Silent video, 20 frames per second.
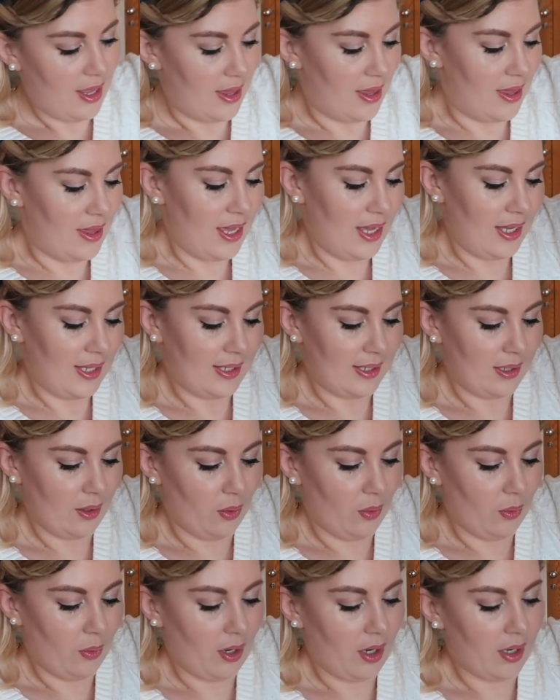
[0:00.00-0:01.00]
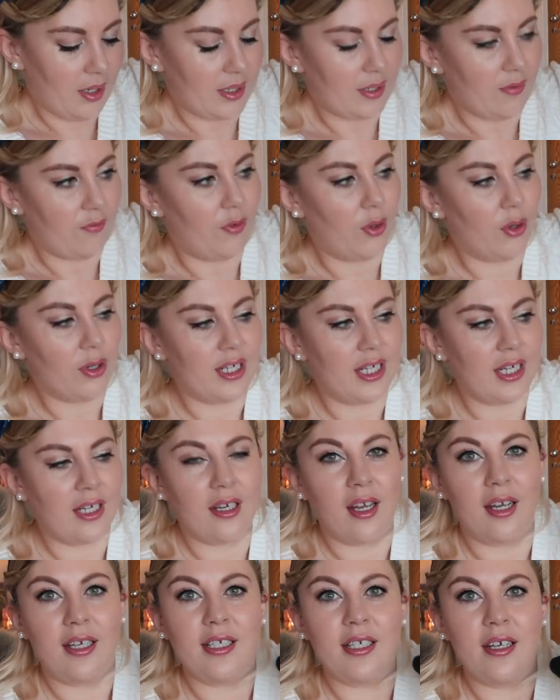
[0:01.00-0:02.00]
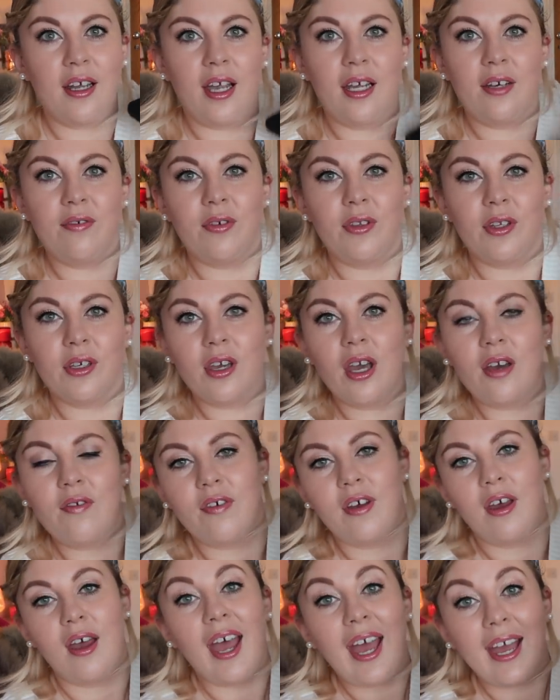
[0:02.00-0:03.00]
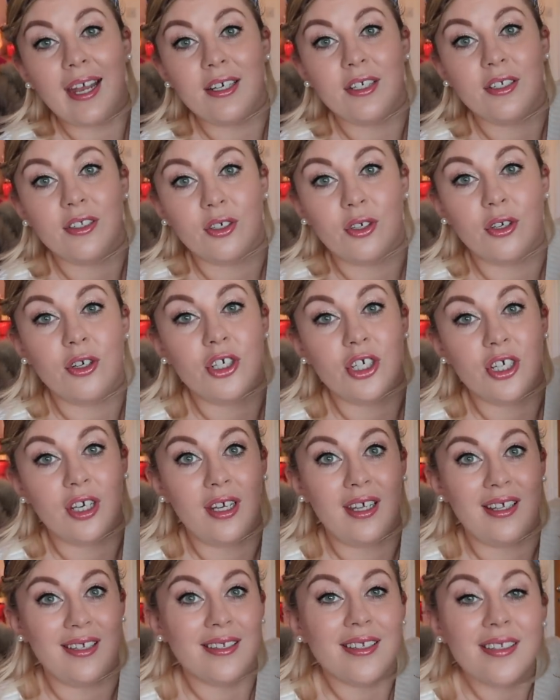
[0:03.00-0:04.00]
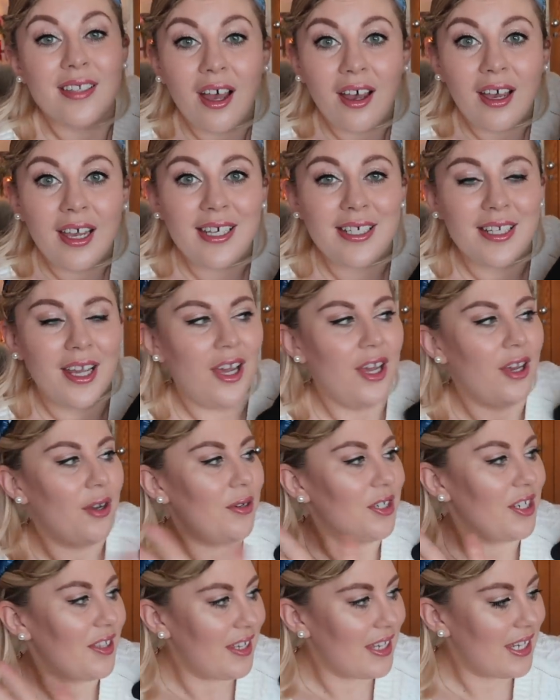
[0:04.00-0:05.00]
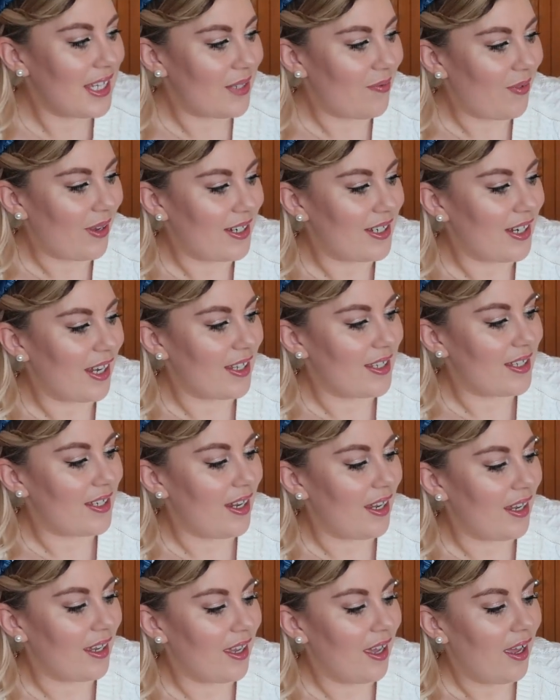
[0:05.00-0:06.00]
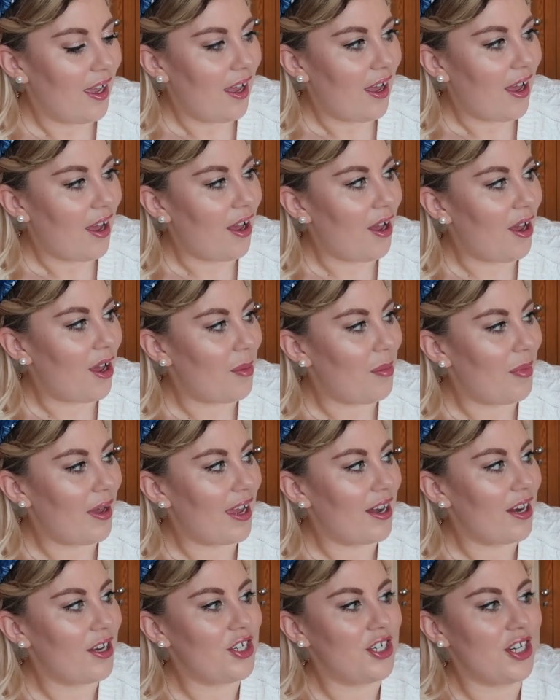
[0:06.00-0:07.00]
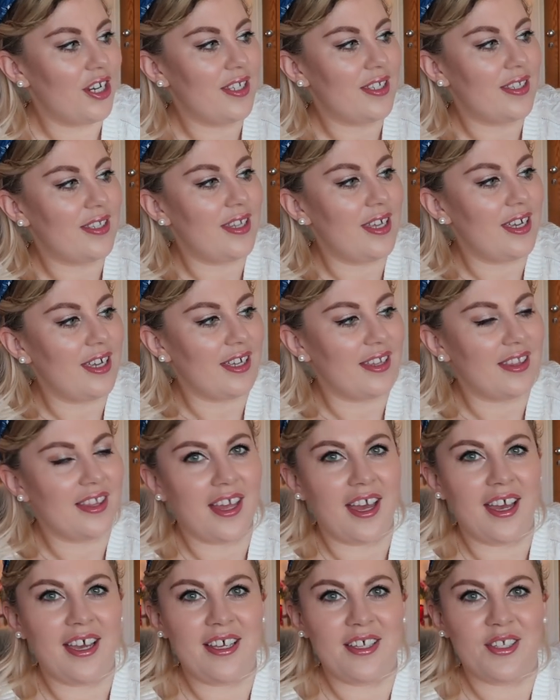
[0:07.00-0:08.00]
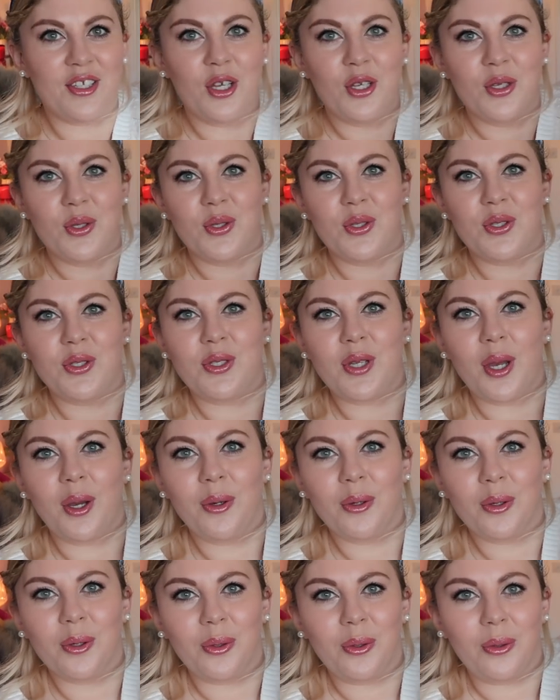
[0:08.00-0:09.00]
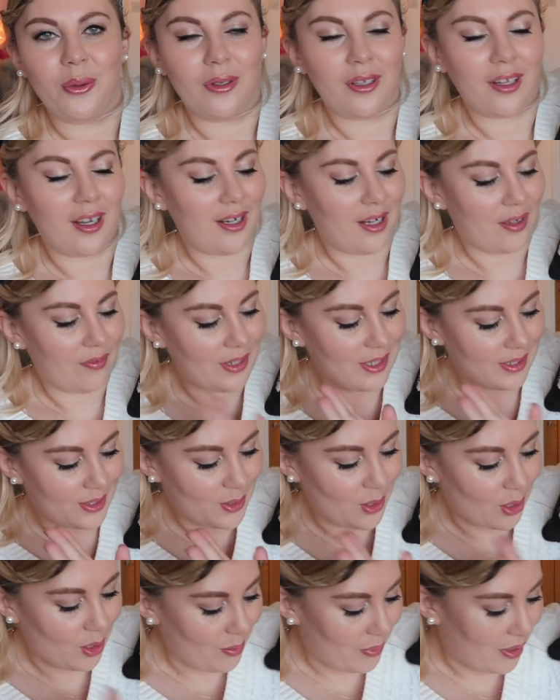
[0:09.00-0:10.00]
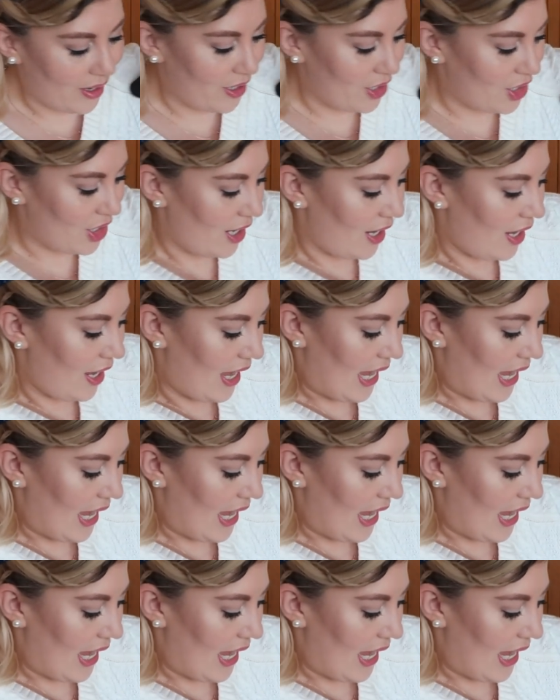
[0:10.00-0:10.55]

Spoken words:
This was $14.99 for the cover and the cushion inside, which I think is fantastic, and I just think that is so cool. I love it so much.